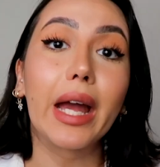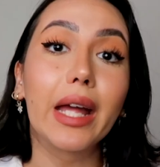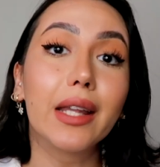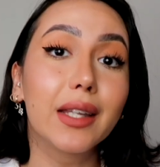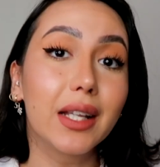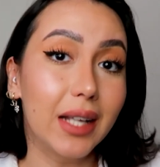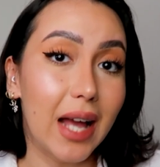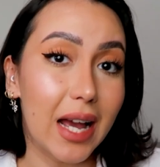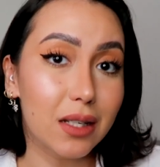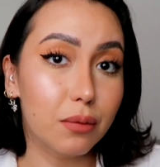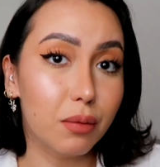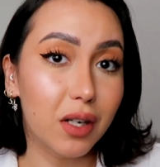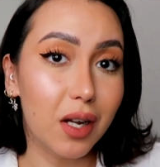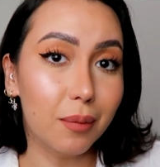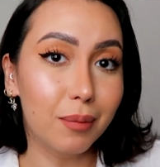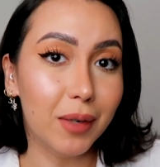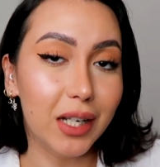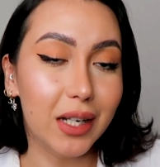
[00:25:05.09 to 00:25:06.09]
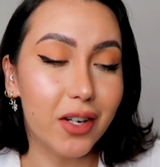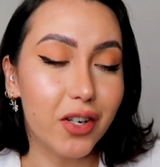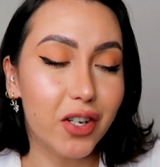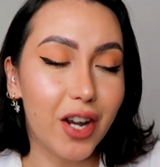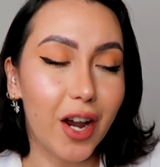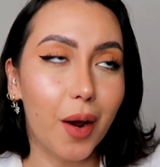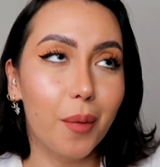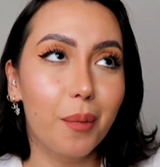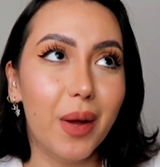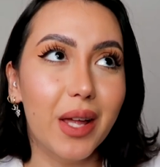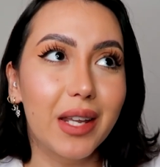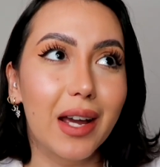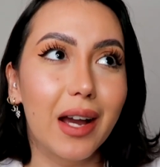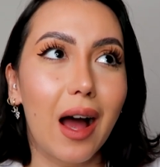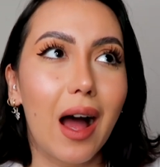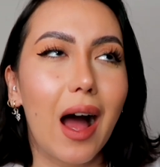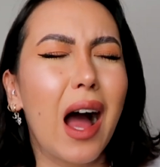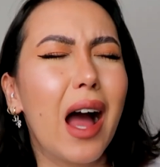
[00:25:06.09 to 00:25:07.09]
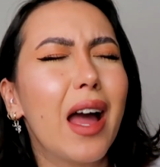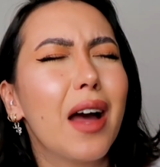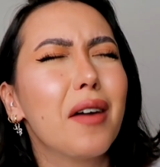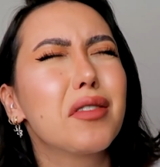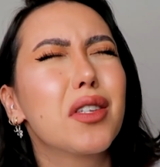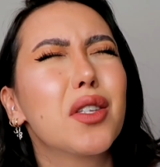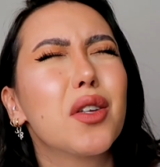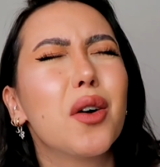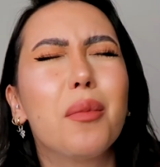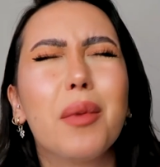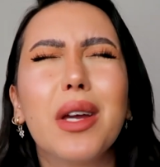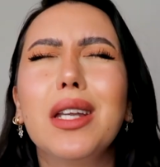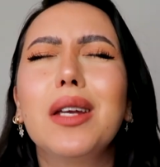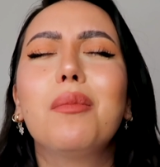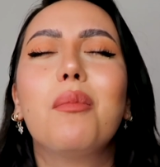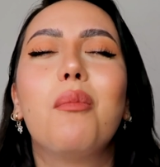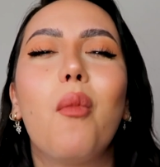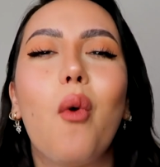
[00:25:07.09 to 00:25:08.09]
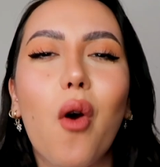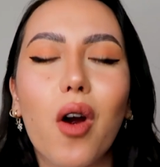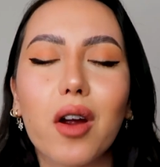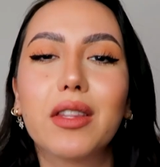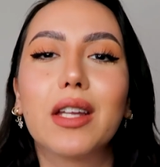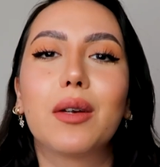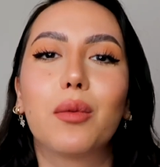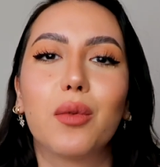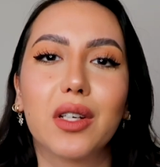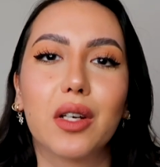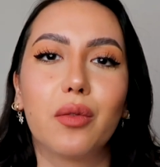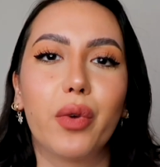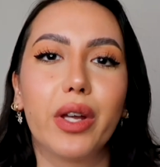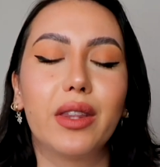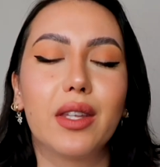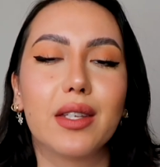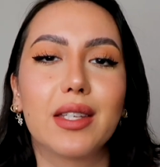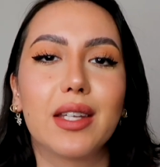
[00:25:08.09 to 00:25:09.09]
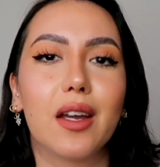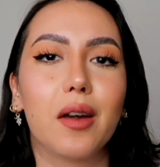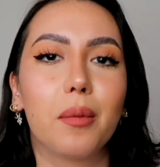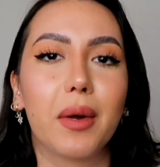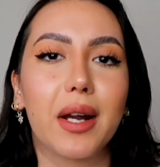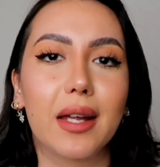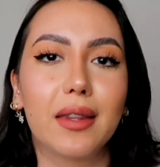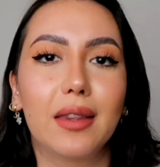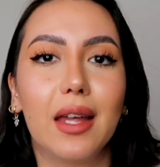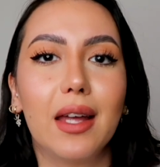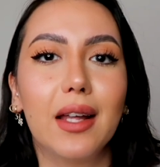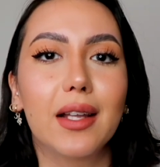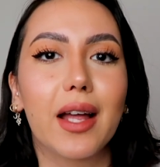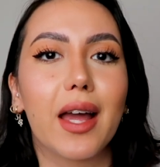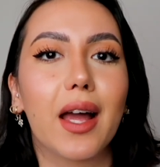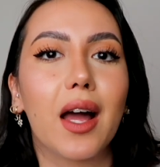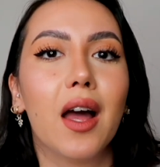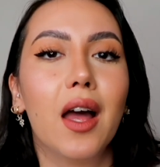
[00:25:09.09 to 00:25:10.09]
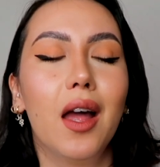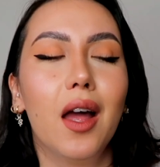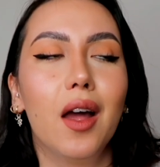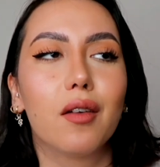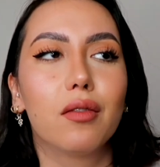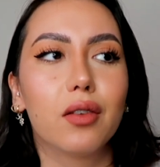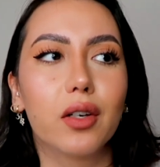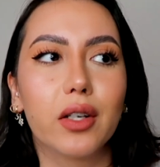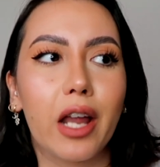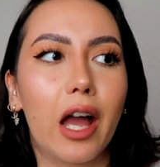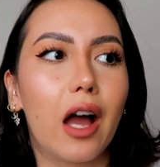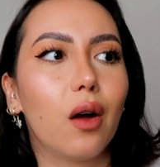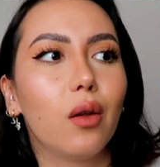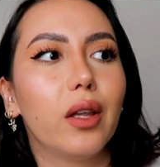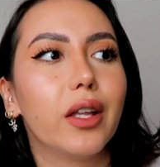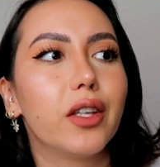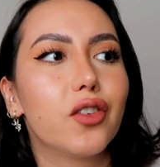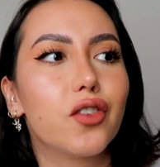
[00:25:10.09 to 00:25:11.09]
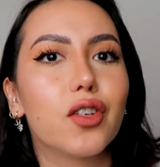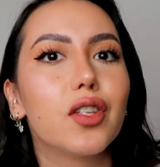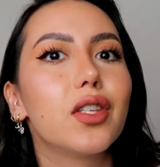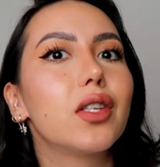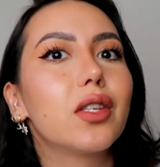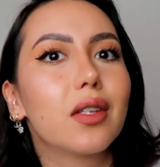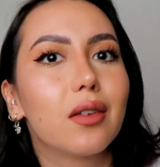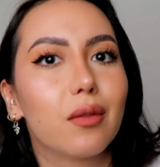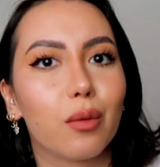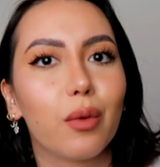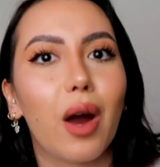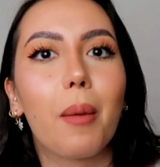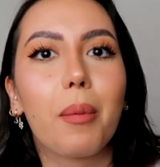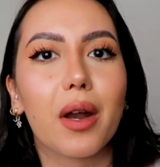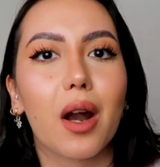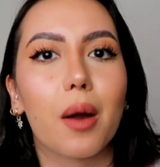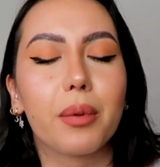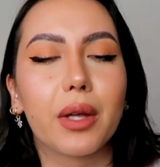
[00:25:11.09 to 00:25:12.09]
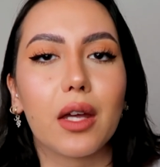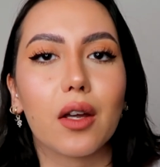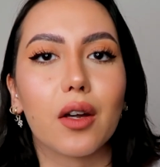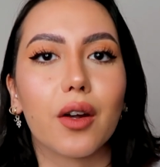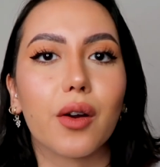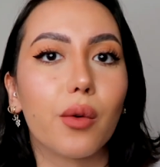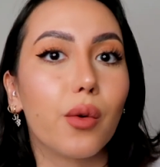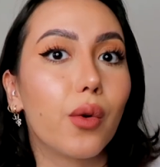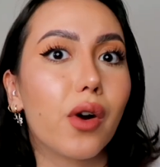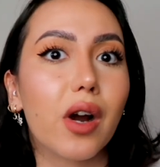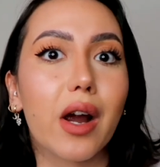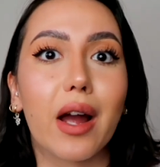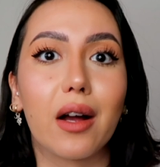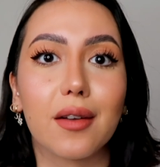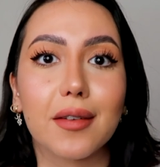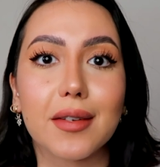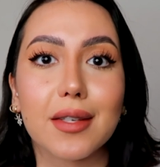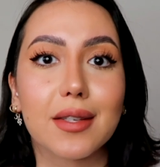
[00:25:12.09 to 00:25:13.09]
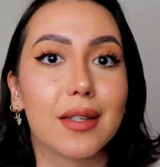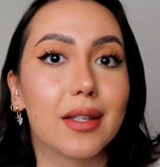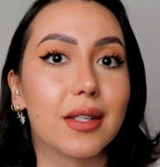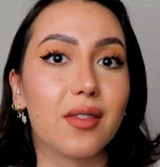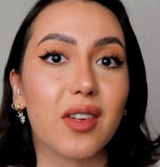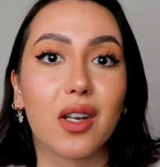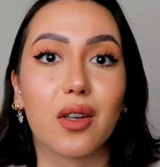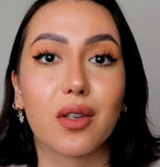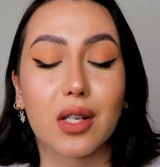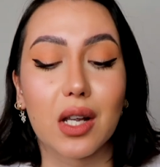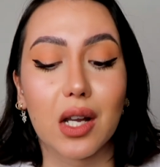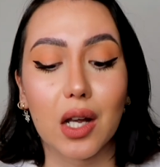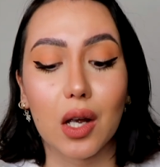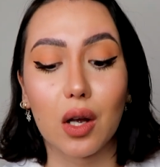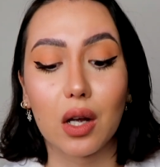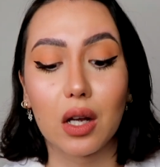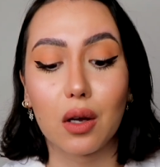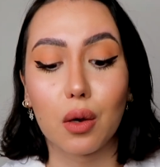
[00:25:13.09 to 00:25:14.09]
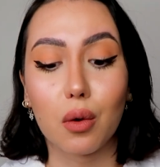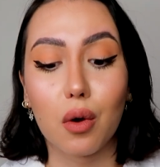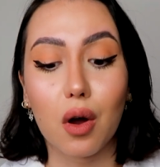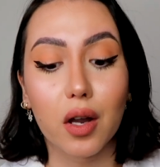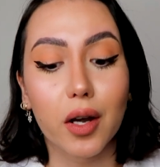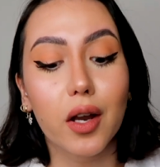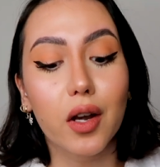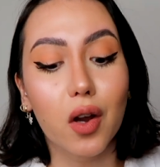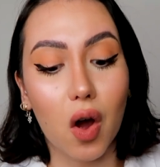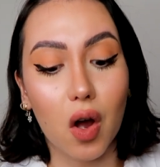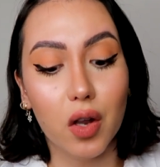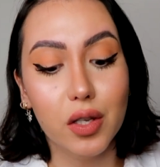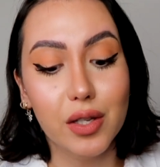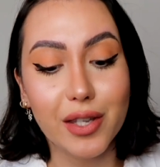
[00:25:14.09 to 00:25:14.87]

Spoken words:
And the last book I'm gonna share, but I have so many more that I want to read this year, but I think like for now let's just wrap it up here, or else this video is gonna go on and on.